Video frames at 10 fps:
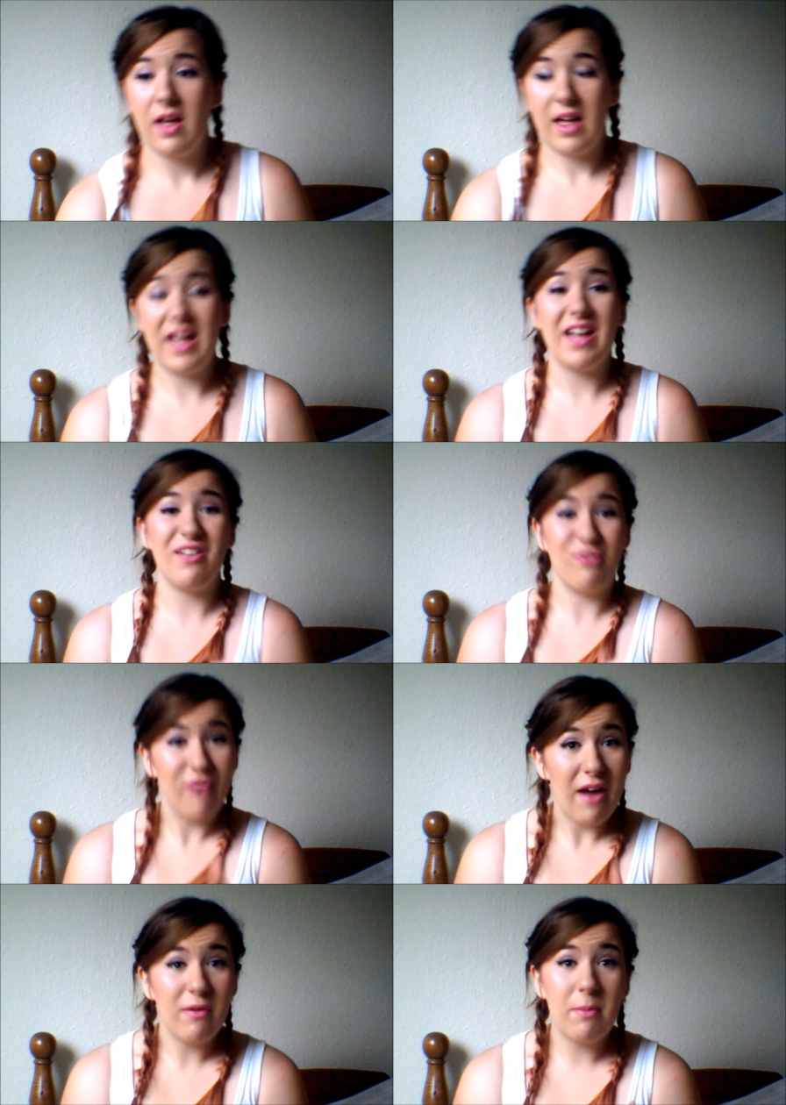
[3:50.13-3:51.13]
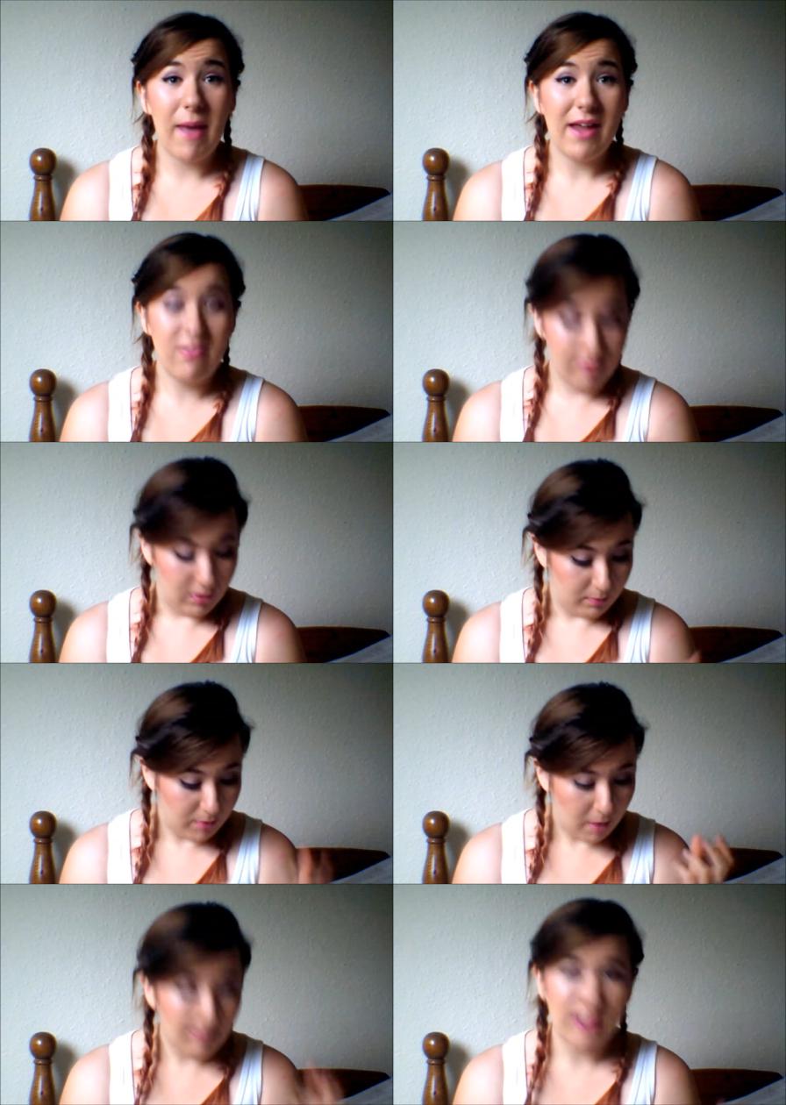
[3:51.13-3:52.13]
It is very painful, but
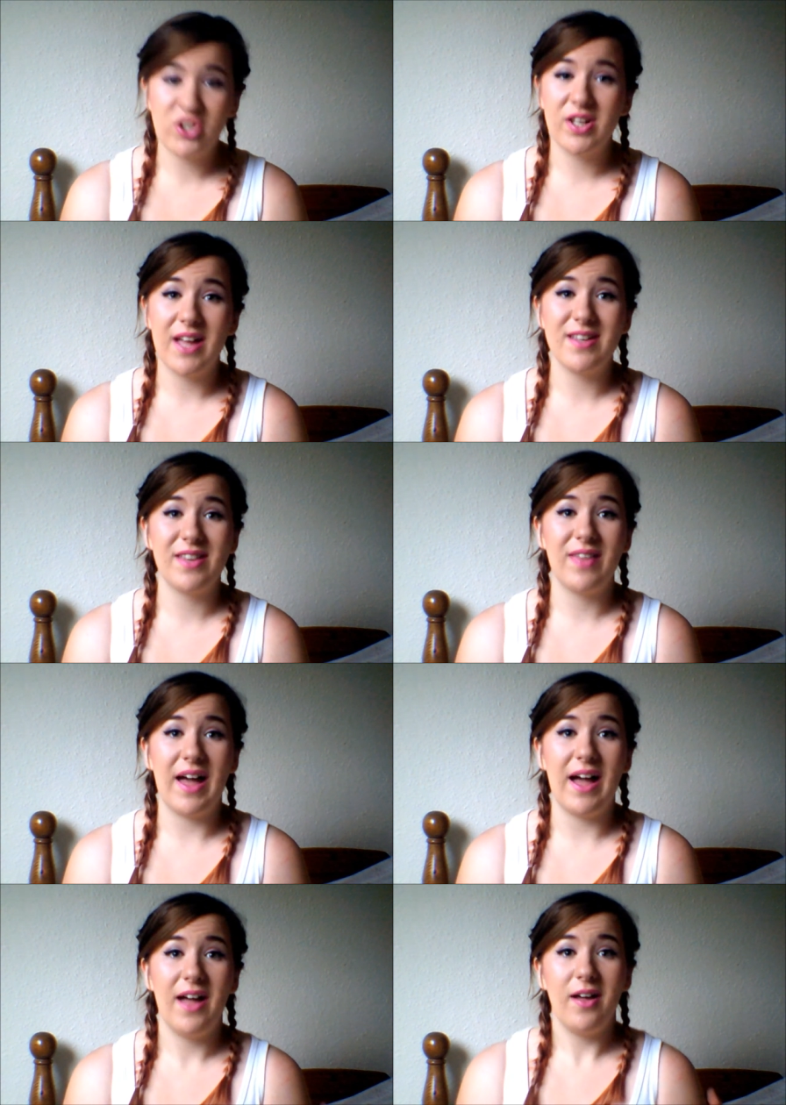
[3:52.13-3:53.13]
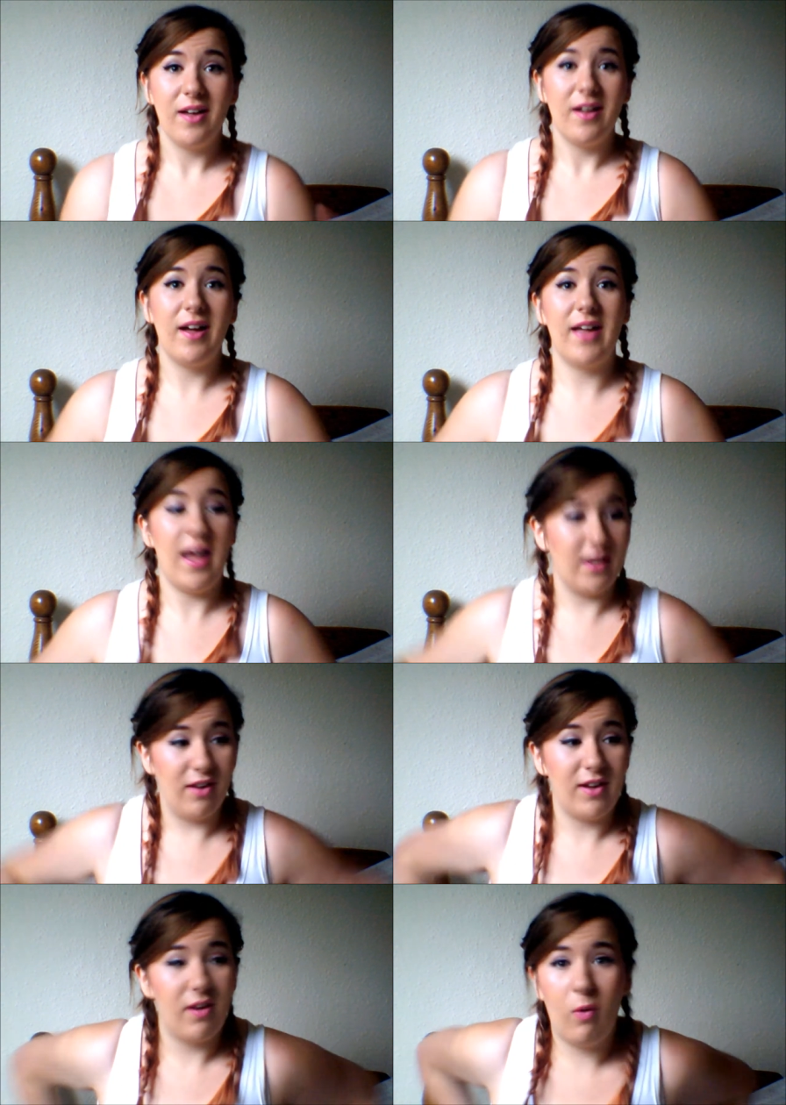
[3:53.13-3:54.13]
imagine getting that again,
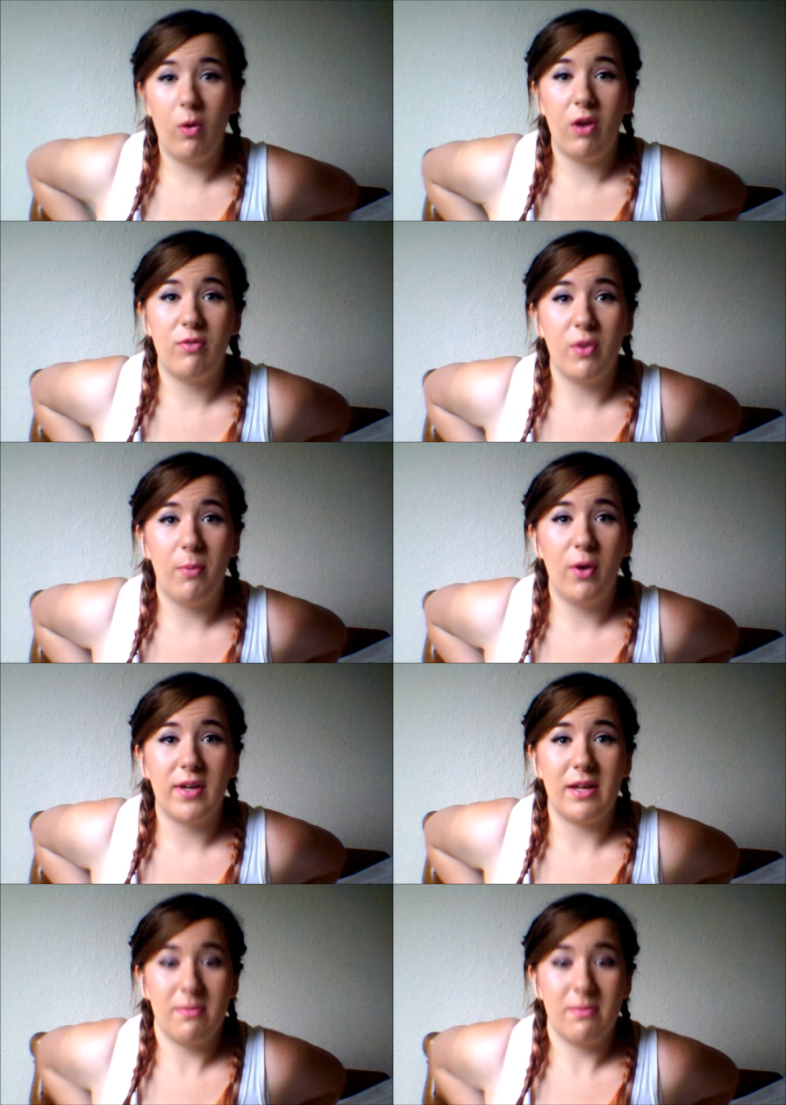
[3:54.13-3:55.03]
like all over your body,